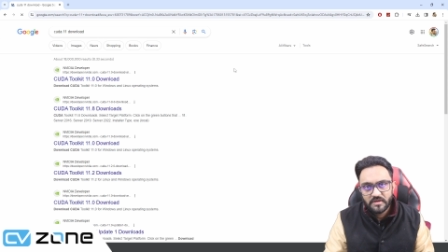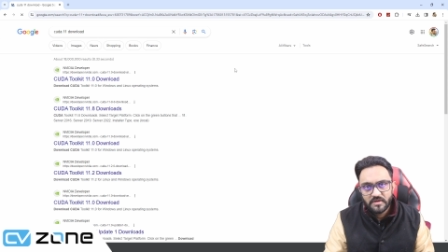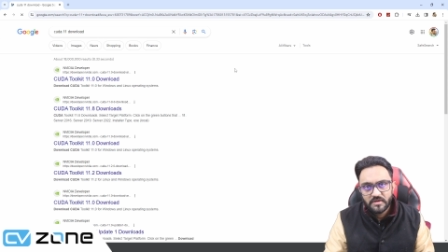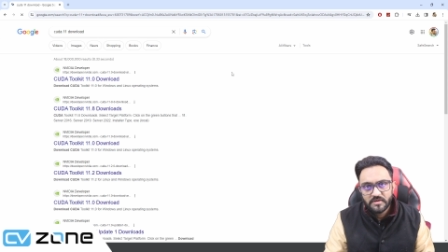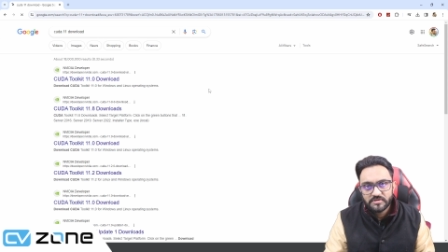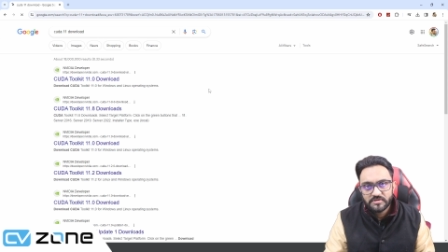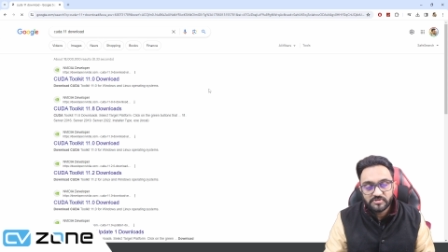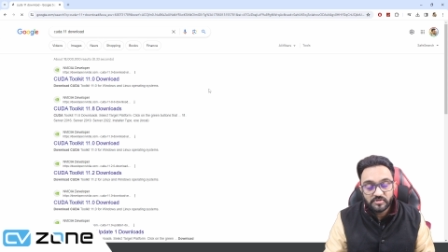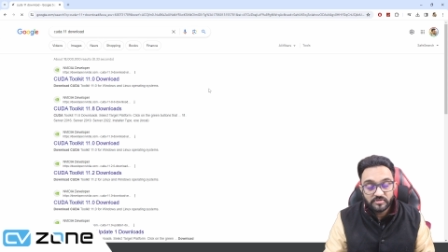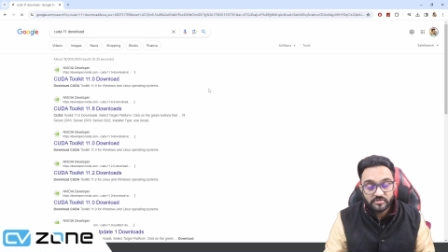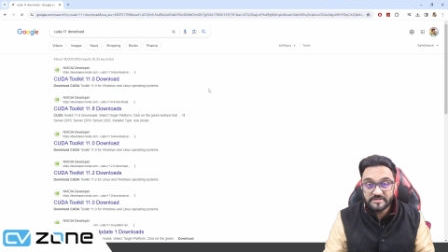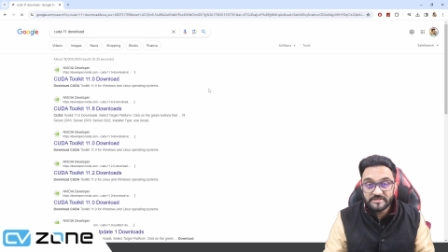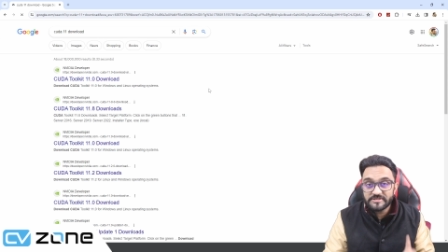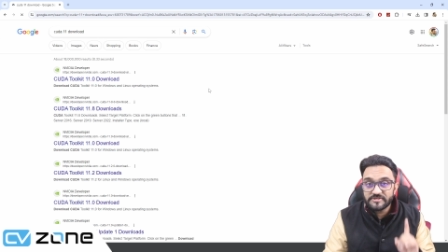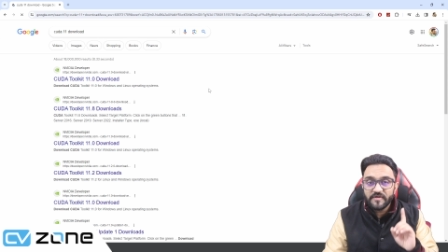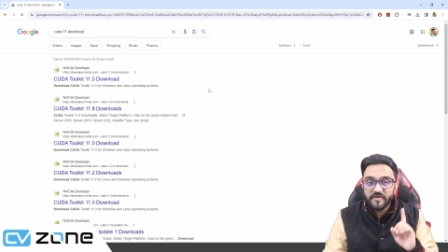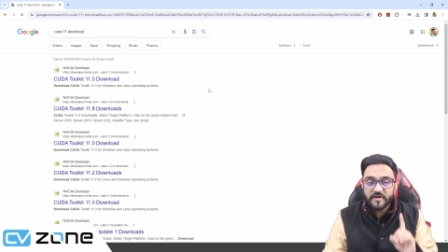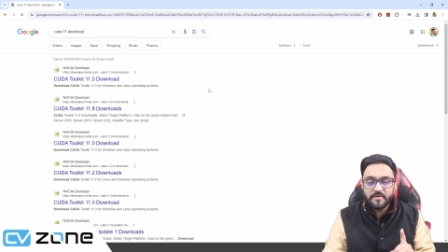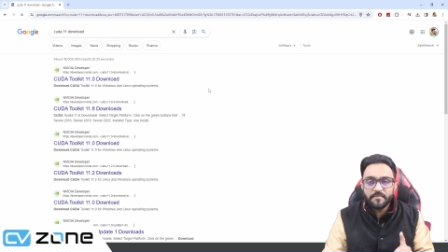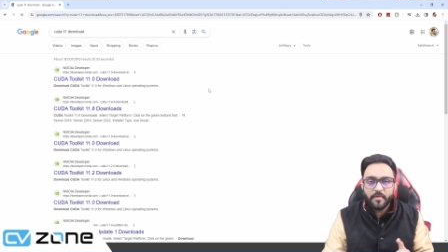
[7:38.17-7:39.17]
So this is
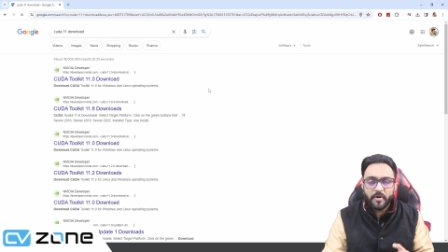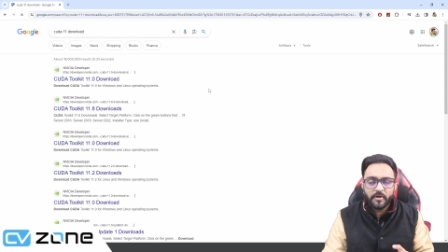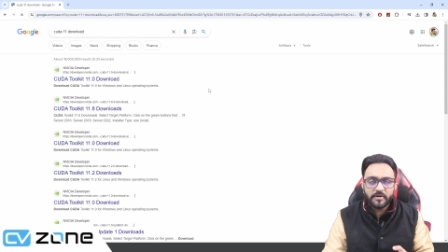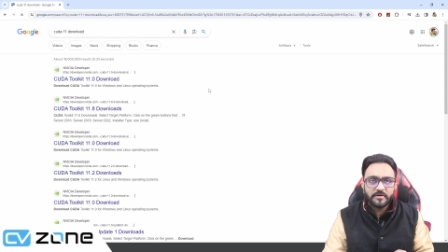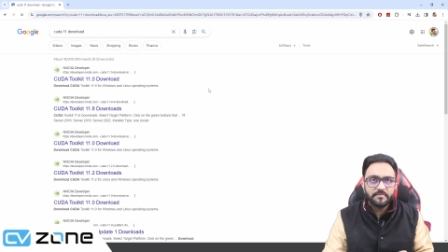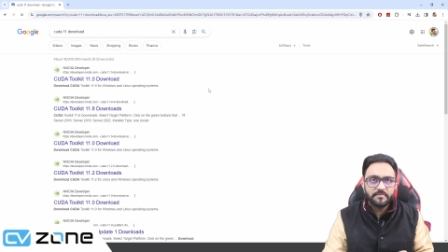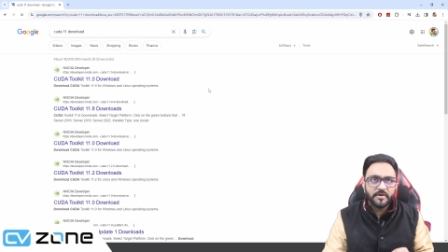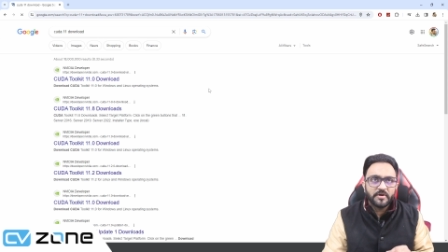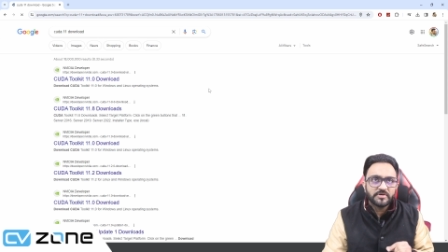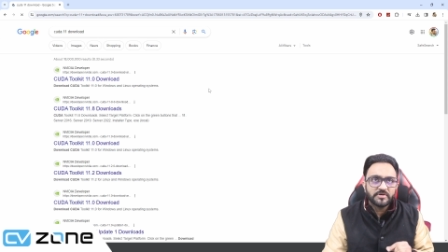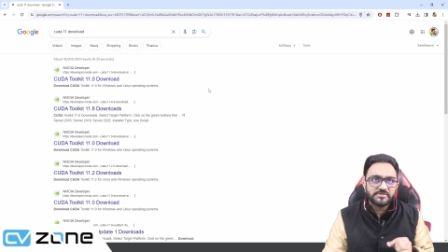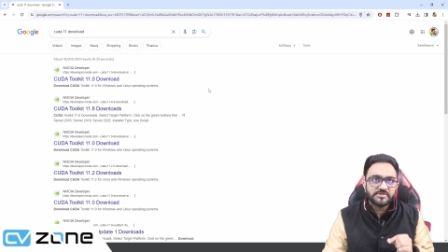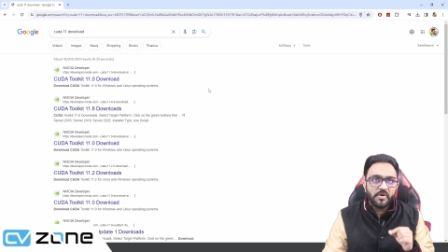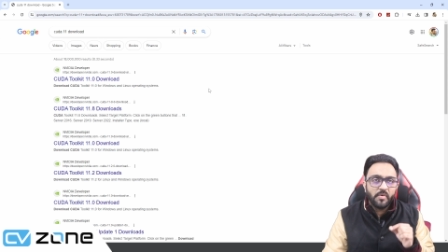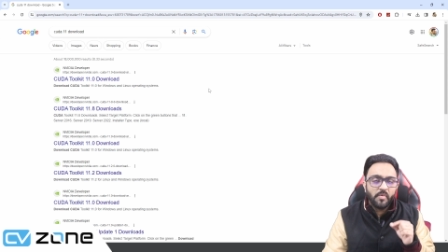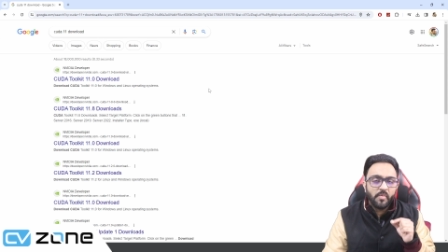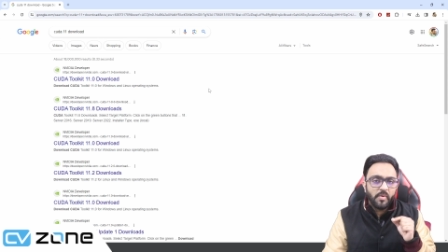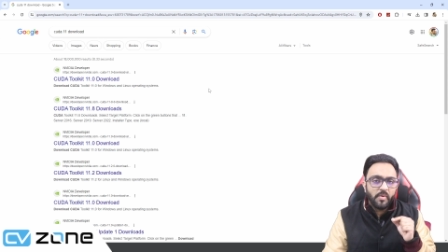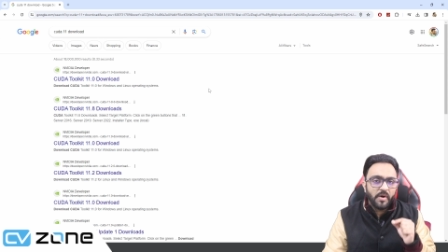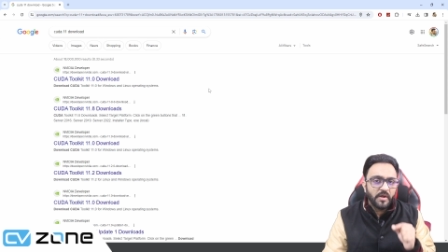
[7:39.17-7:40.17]
very important because
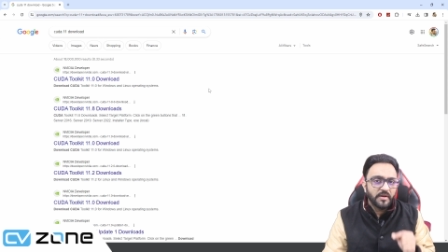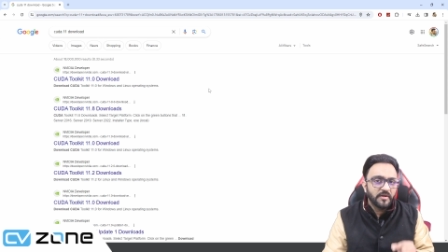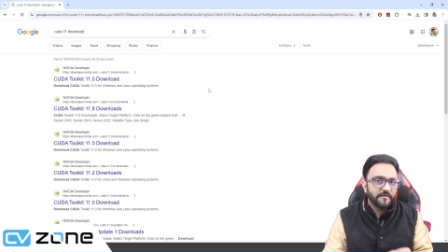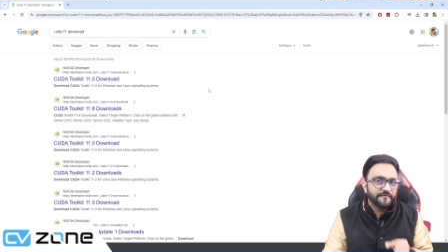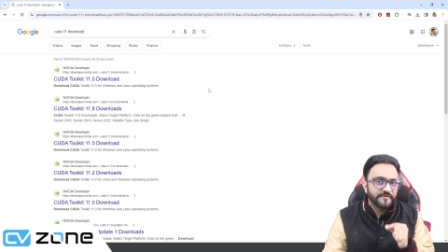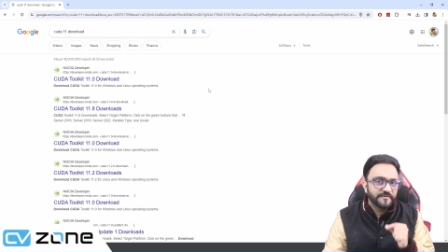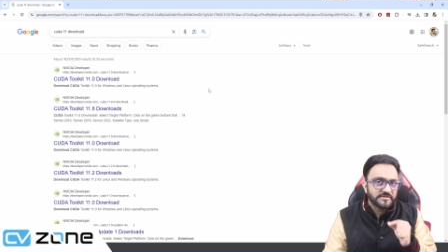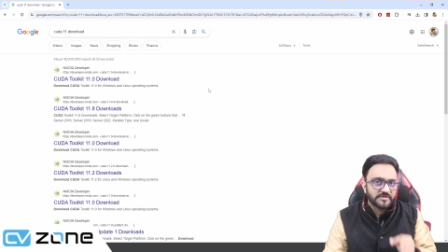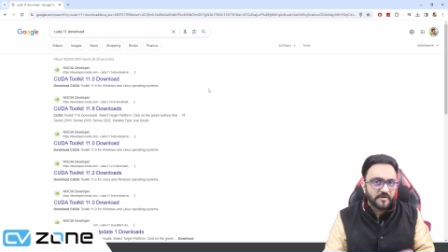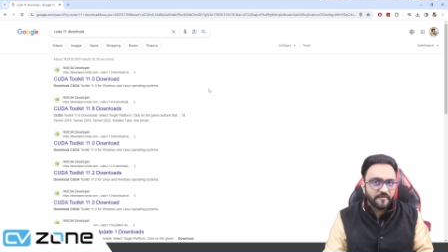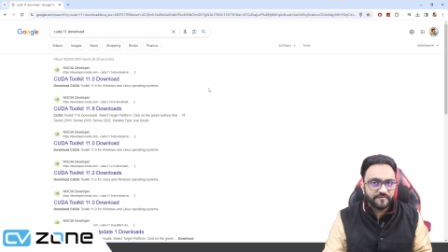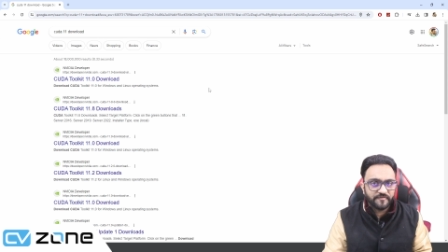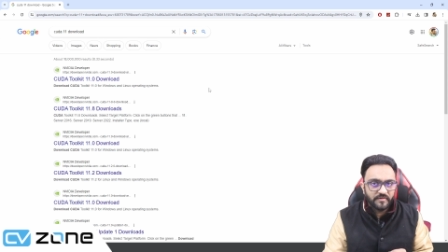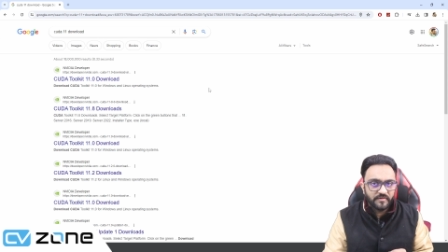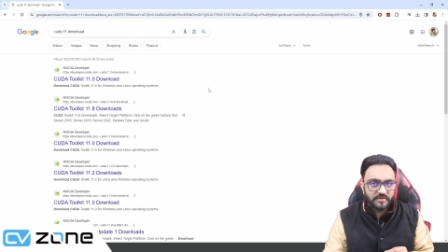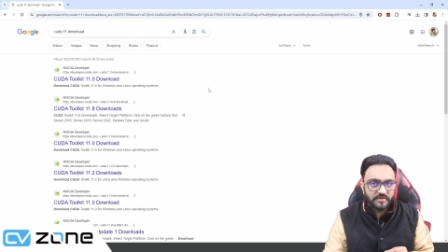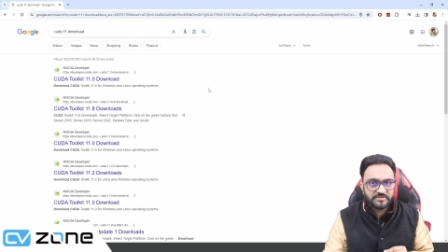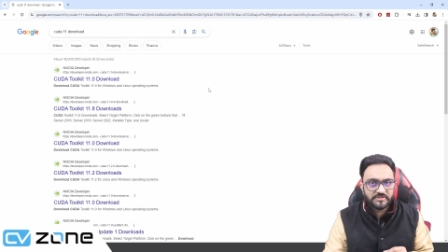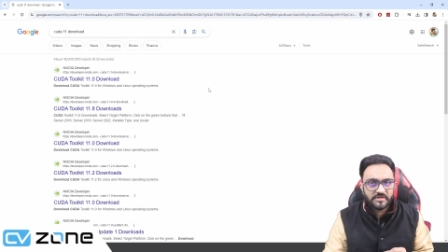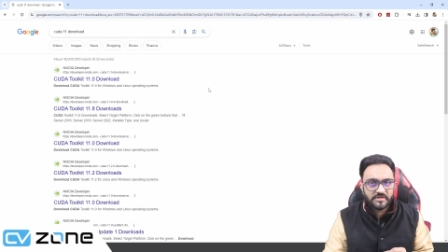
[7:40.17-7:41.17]
one of the
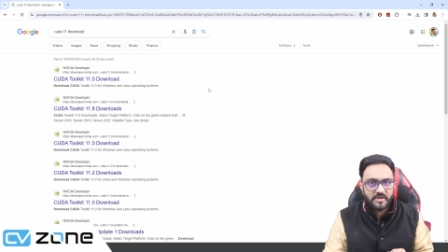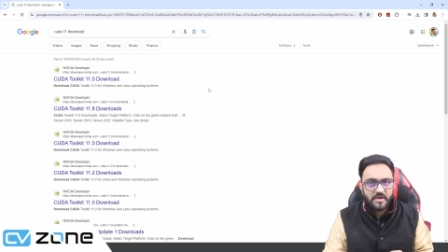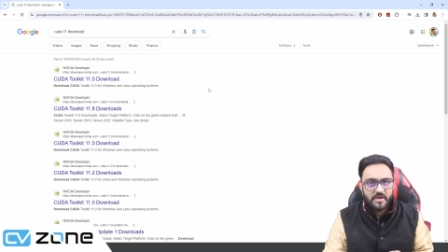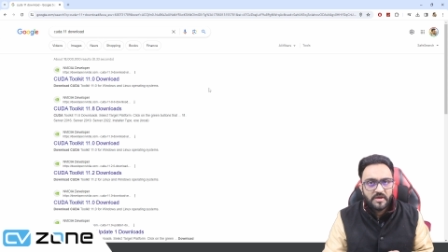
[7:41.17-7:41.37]
softwares,